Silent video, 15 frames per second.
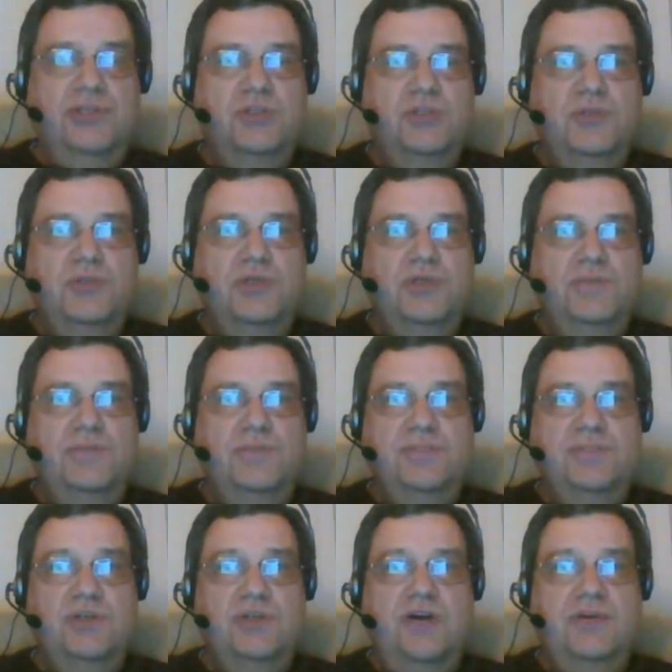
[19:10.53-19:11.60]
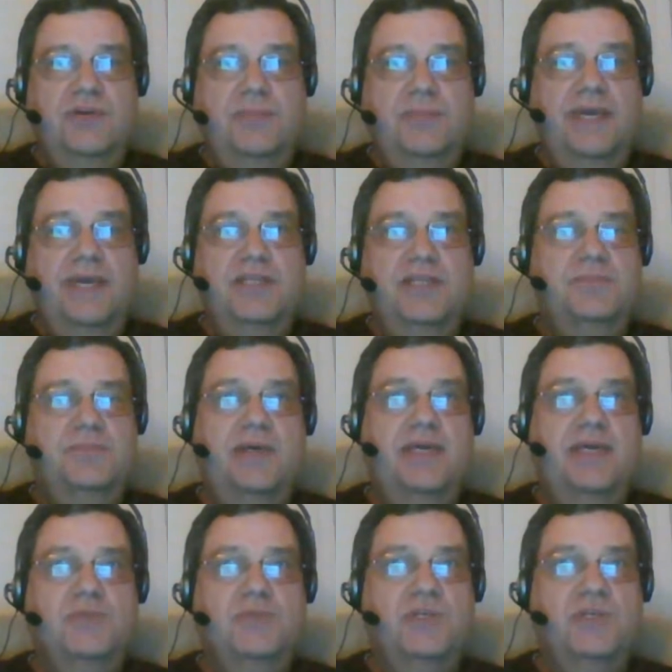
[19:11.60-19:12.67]
choose between Java and P H
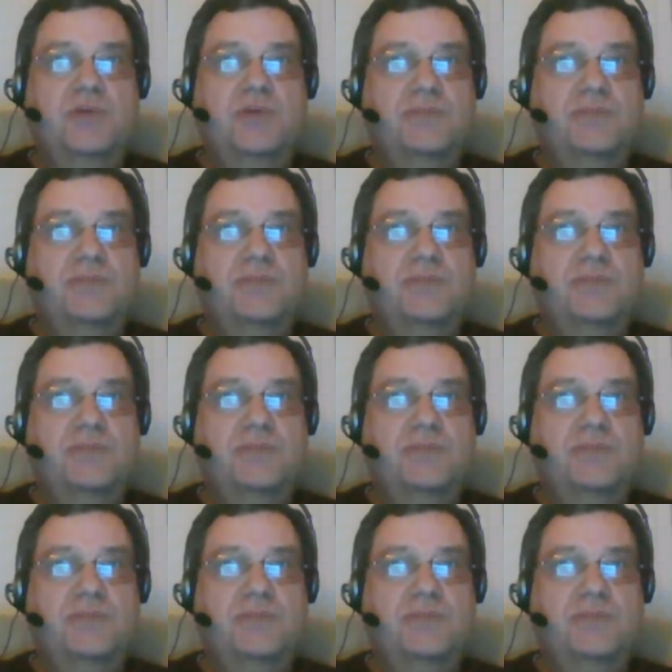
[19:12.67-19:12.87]
P as which